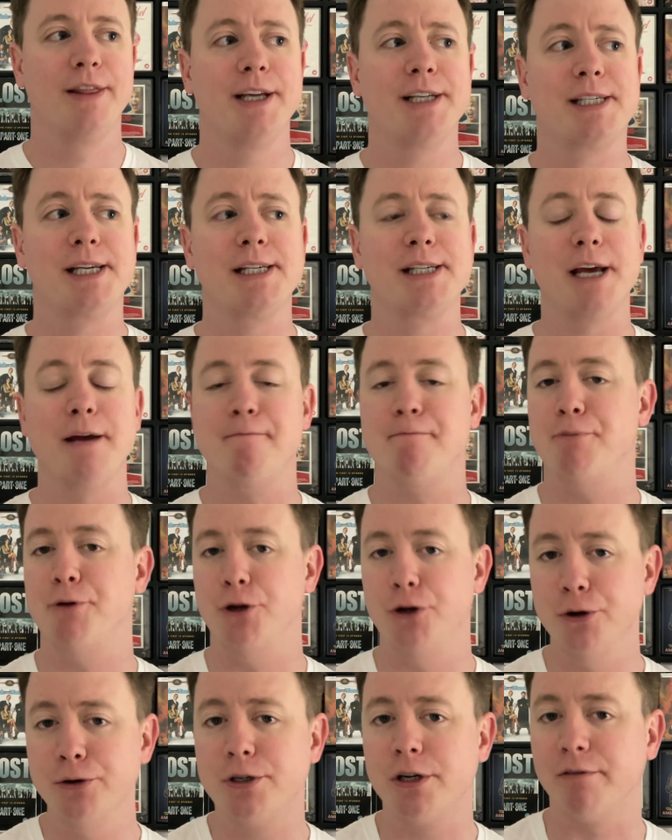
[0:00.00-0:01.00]
This is a
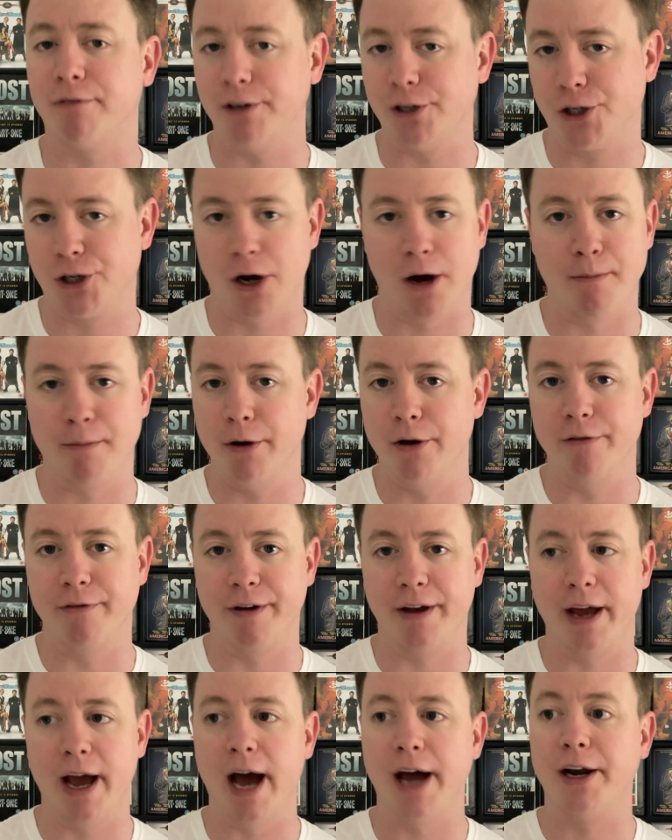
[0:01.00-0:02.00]
beautifully shot
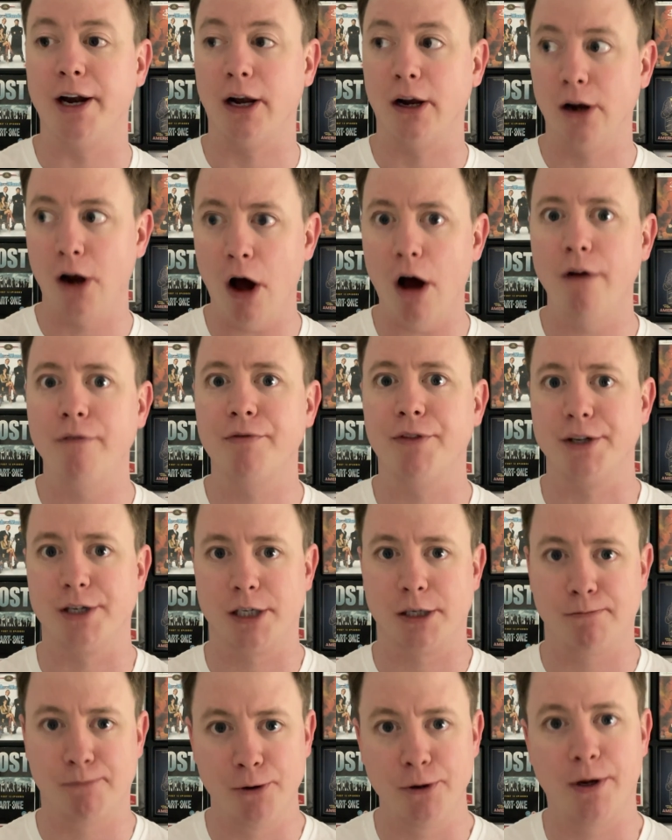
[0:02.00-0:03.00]
movie, and a lot of the
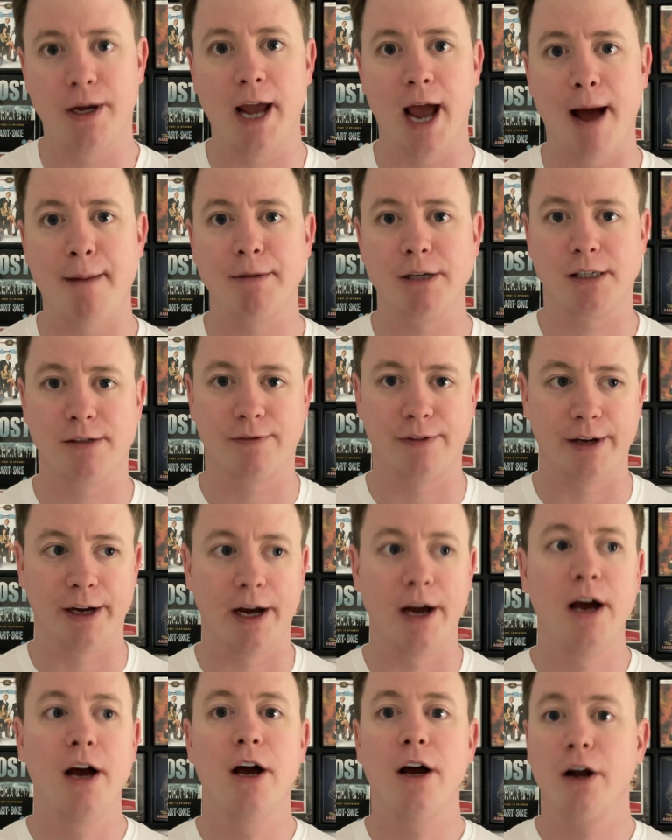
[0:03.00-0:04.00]
spooky
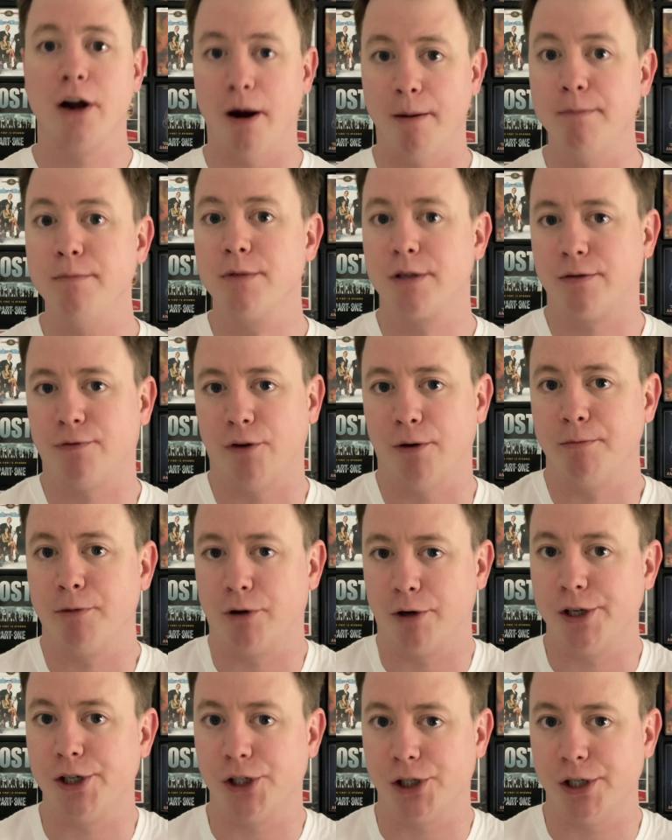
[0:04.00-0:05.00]
atmosphere comes from
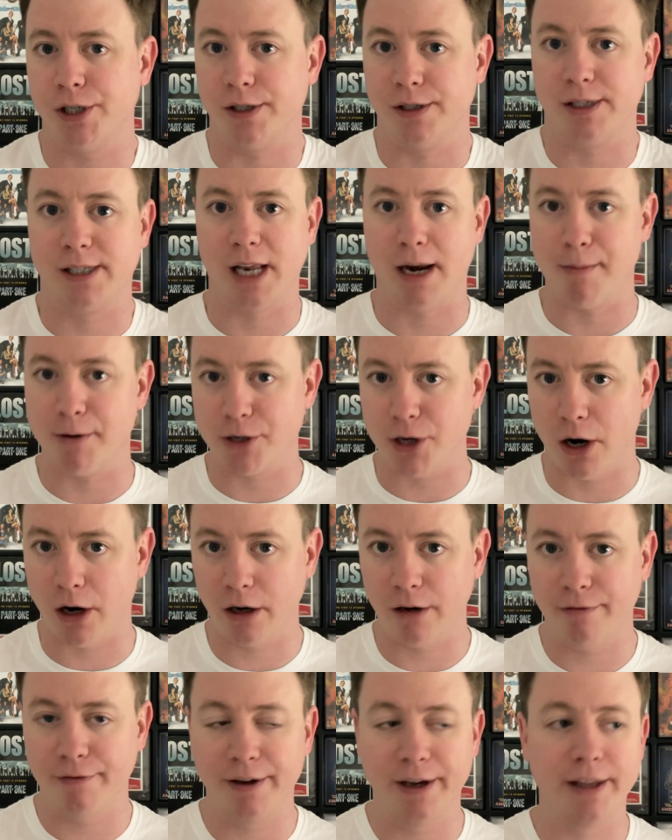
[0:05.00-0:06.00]
Christian
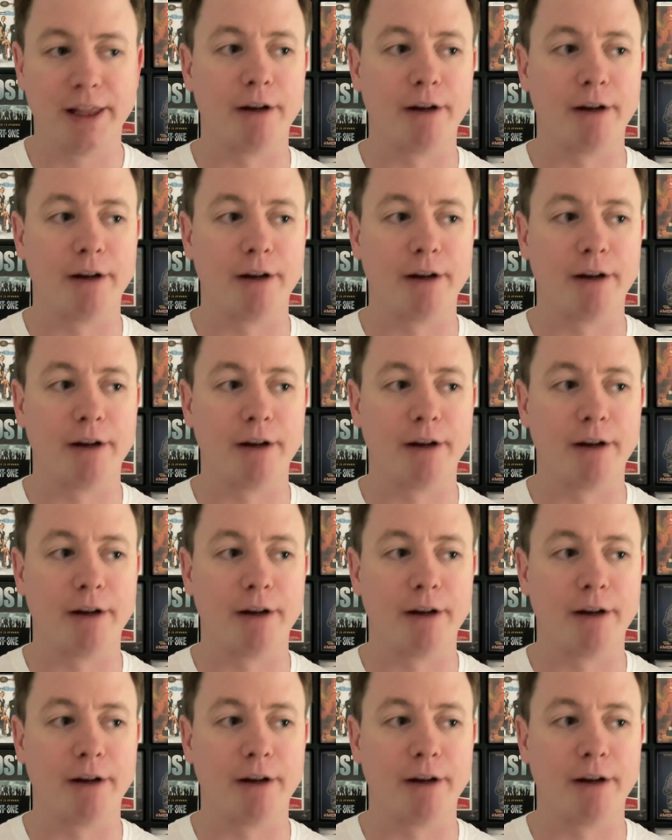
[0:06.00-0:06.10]
cinematography.